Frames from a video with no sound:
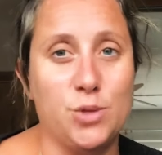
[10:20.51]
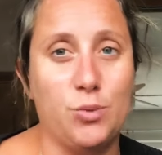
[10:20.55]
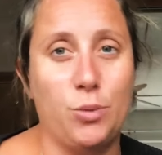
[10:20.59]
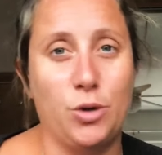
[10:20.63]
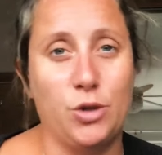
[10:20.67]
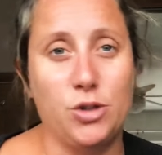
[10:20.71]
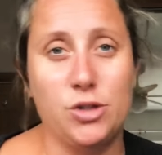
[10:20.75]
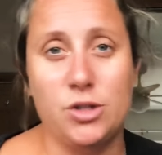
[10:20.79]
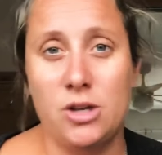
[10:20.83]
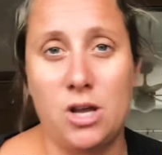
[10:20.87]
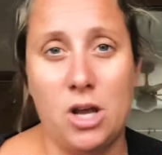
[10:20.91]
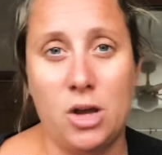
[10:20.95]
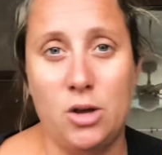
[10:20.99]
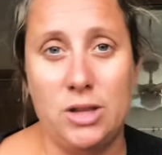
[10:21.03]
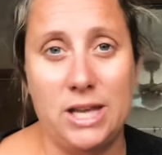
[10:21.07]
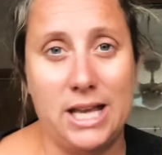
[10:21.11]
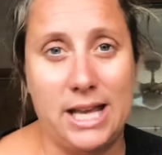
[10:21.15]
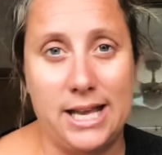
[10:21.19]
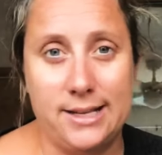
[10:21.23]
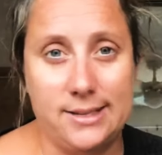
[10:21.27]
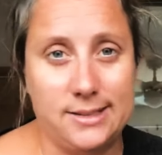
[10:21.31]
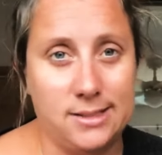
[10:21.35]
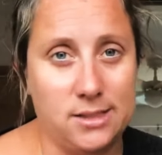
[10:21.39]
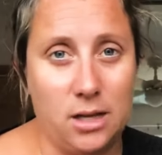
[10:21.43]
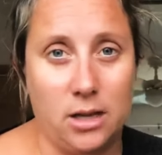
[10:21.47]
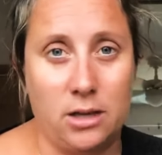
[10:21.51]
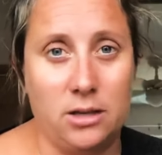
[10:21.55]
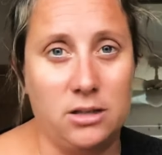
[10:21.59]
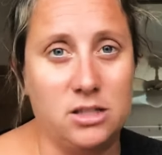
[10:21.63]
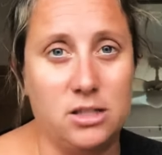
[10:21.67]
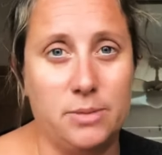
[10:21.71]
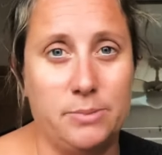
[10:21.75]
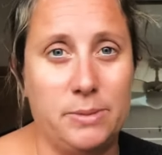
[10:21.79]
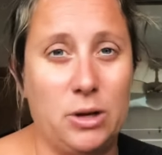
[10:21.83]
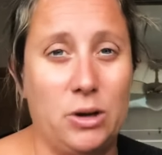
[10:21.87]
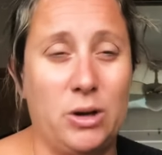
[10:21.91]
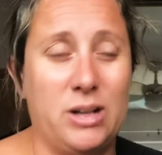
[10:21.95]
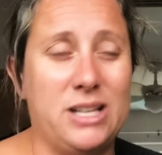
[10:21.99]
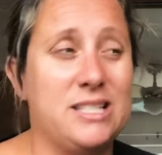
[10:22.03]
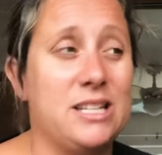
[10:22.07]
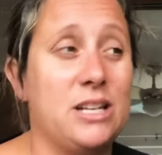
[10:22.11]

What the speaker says: want to know that it's done, to be honest.